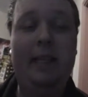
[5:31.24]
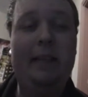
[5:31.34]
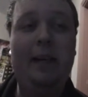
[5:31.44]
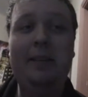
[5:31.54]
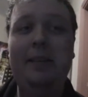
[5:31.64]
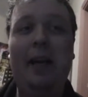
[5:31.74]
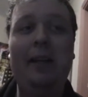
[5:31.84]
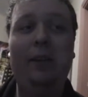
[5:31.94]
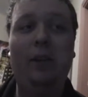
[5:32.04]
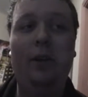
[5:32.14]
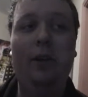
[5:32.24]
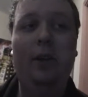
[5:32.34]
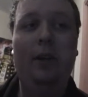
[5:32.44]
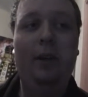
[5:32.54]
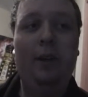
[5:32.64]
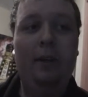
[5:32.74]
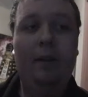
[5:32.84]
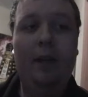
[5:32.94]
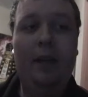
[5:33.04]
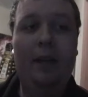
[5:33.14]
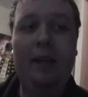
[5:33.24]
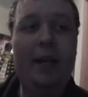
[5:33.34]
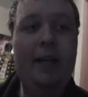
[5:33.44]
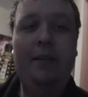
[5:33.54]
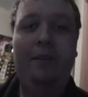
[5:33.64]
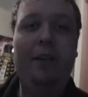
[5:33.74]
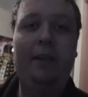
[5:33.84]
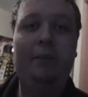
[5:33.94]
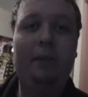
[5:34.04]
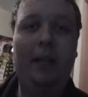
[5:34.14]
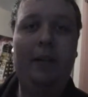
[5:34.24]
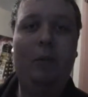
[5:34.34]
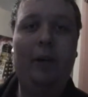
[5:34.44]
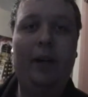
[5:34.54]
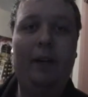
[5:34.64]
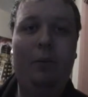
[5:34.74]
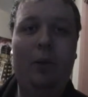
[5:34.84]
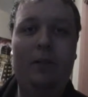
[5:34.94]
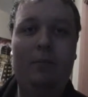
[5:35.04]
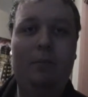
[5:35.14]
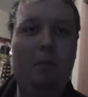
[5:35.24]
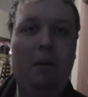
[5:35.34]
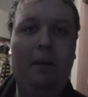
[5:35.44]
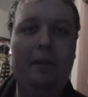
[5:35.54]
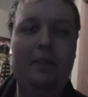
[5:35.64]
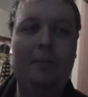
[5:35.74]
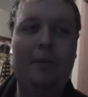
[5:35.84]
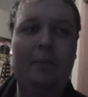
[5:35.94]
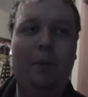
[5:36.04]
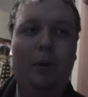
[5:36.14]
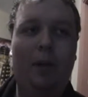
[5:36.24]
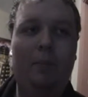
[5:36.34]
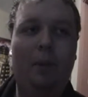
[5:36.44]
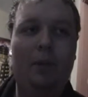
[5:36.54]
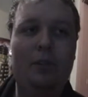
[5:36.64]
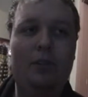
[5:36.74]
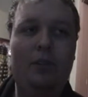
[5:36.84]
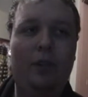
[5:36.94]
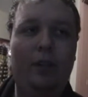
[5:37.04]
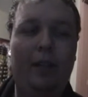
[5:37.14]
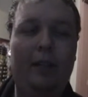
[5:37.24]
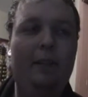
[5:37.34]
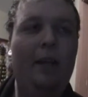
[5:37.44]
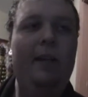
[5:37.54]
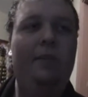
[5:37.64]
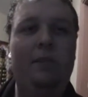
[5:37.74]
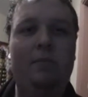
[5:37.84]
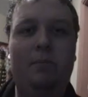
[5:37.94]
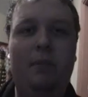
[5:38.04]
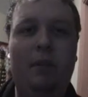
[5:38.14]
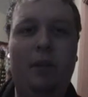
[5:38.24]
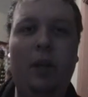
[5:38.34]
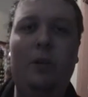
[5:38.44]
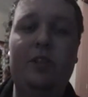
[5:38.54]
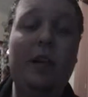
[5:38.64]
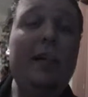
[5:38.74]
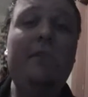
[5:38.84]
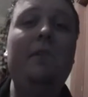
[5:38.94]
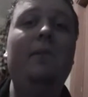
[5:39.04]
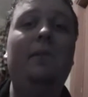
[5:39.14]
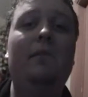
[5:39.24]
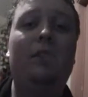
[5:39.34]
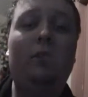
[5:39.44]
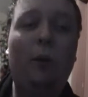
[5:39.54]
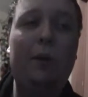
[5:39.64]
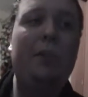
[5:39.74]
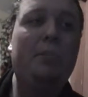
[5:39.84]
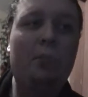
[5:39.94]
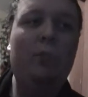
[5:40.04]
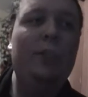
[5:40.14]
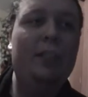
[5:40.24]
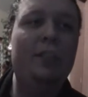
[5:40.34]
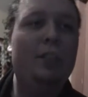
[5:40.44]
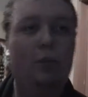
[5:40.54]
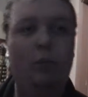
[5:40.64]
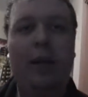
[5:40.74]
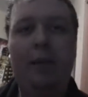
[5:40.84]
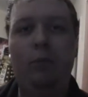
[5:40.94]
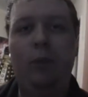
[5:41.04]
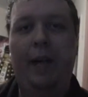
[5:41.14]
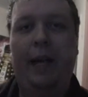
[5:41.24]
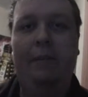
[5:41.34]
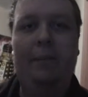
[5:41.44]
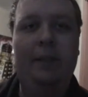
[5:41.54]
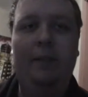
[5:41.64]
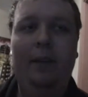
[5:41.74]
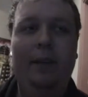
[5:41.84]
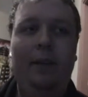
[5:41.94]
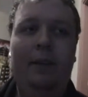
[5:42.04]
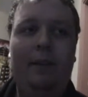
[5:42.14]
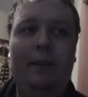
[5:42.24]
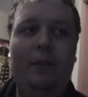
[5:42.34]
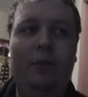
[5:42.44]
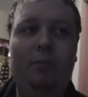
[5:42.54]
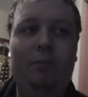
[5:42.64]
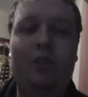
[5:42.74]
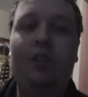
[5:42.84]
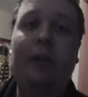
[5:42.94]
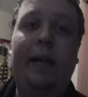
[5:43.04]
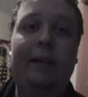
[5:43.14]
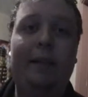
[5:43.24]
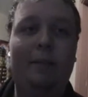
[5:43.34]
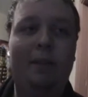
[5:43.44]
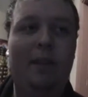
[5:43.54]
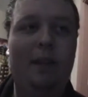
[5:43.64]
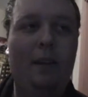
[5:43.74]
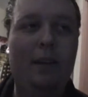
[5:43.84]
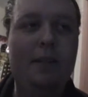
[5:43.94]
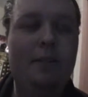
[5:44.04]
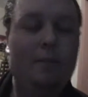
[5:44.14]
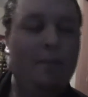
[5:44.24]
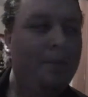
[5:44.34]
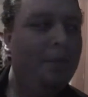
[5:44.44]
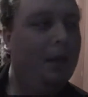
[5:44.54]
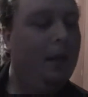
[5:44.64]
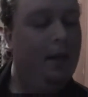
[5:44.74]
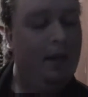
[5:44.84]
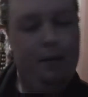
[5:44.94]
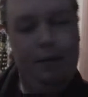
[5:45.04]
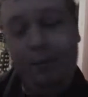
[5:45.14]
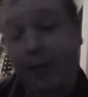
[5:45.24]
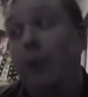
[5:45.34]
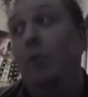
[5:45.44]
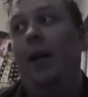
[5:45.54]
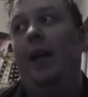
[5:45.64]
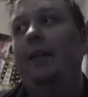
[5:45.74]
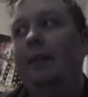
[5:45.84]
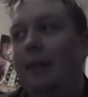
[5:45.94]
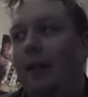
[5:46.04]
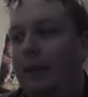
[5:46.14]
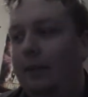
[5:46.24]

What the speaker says: He does not look anything like what somebody born on Mars should. Like, not even close. Not even to what this movie described would happen. It was distracting, to say the least. But anyway,